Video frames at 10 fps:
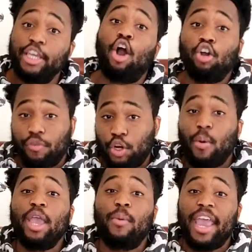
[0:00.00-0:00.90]
He called over
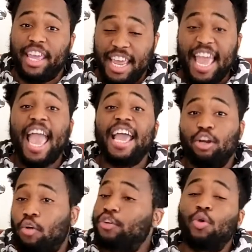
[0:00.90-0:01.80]
Dwayne Wade,
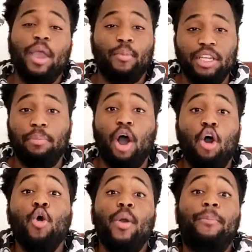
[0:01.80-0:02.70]
handed over Dwayne Wade the
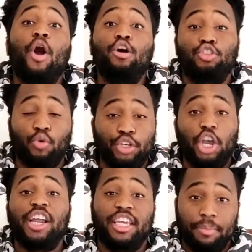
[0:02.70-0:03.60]
ball with Paul George
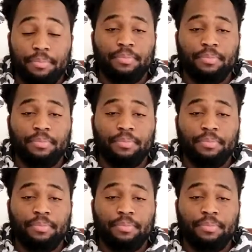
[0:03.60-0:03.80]
on him.